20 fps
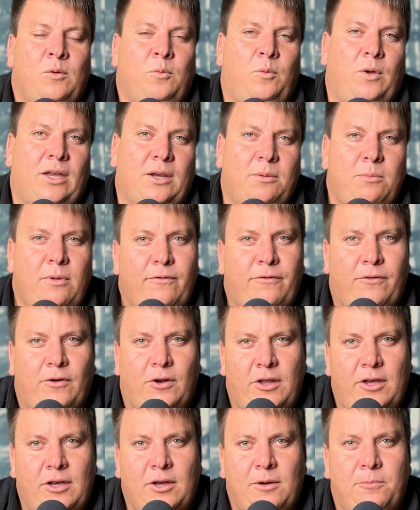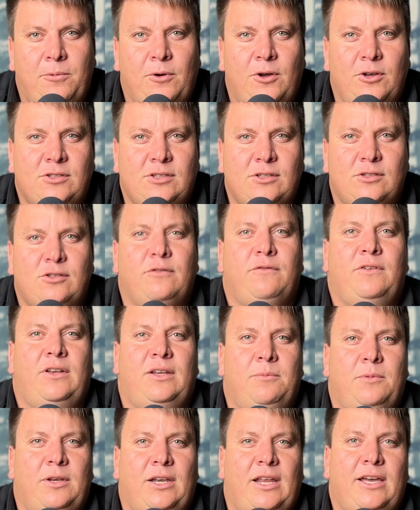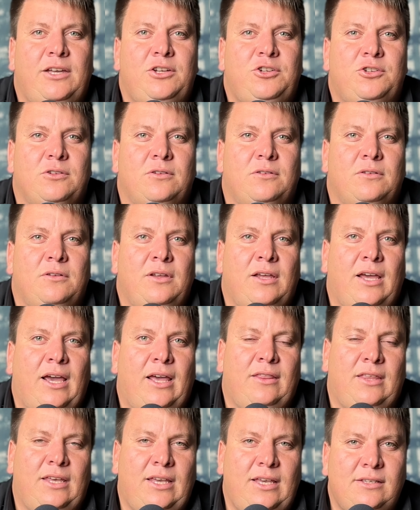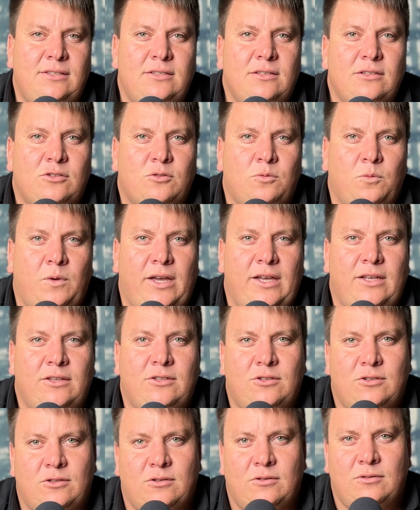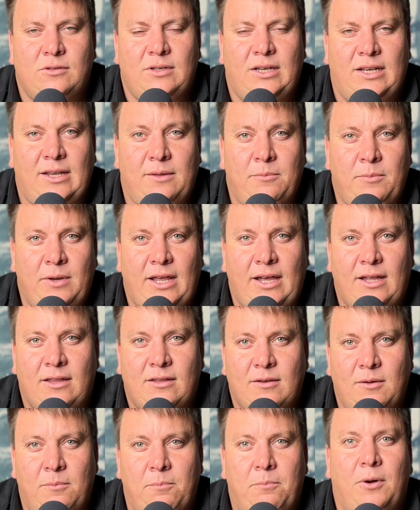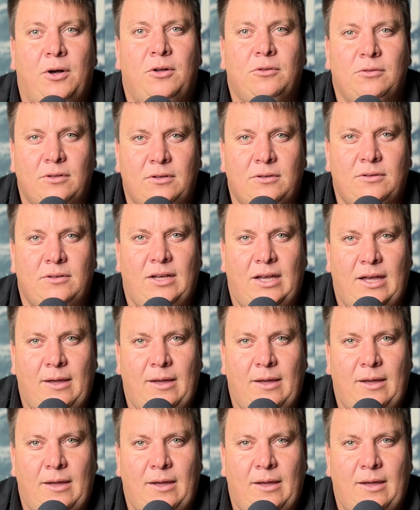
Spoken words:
We're going to be following a process of elimination, and the easiest way to eliminate a bulk